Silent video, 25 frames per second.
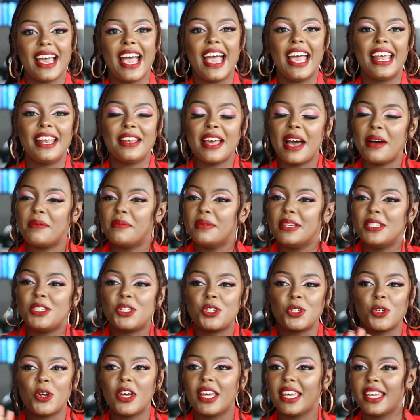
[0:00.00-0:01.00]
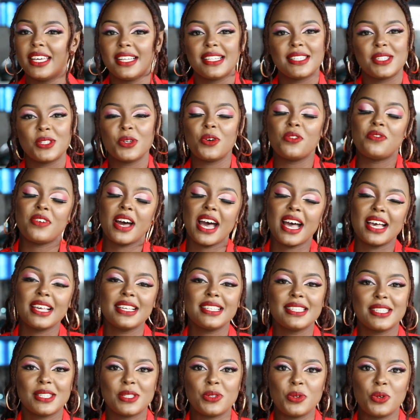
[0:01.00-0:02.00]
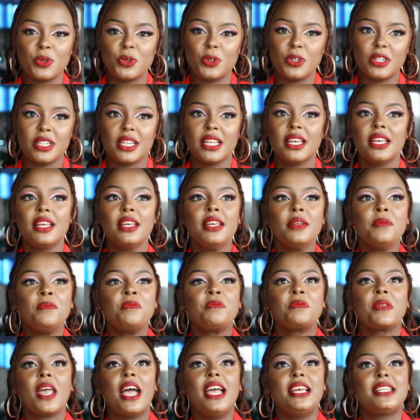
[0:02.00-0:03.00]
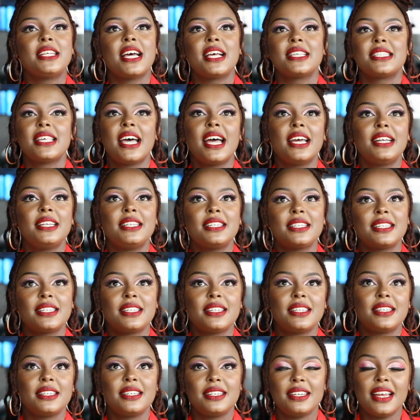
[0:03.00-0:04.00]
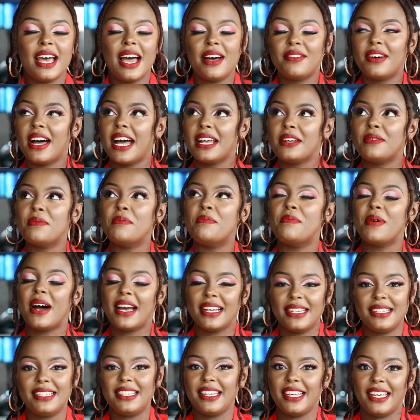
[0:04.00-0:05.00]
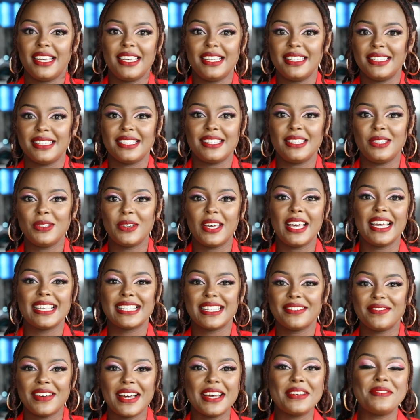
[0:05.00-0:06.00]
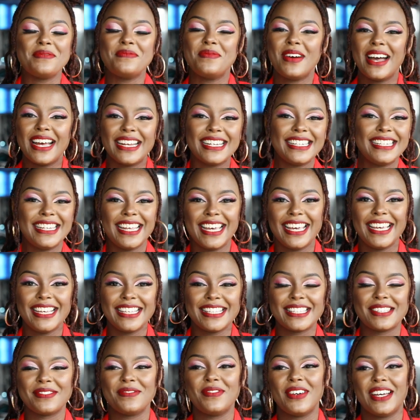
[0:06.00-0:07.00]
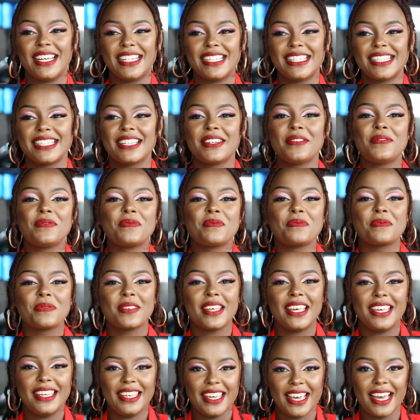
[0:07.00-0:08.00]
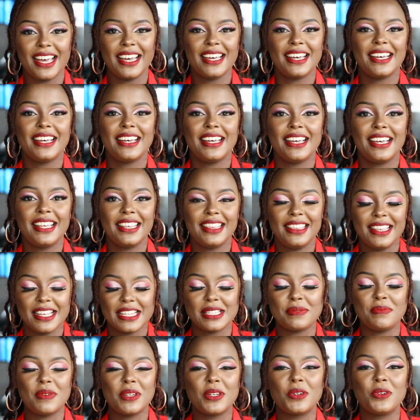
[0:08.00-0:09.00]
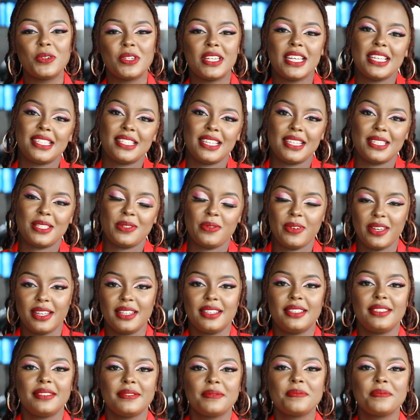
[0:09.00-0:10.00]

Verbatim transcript: And I'm enjoying it so far, so good. It has had I've had bad days. You guys, I've had bad days, but yeah, there's been good days as well.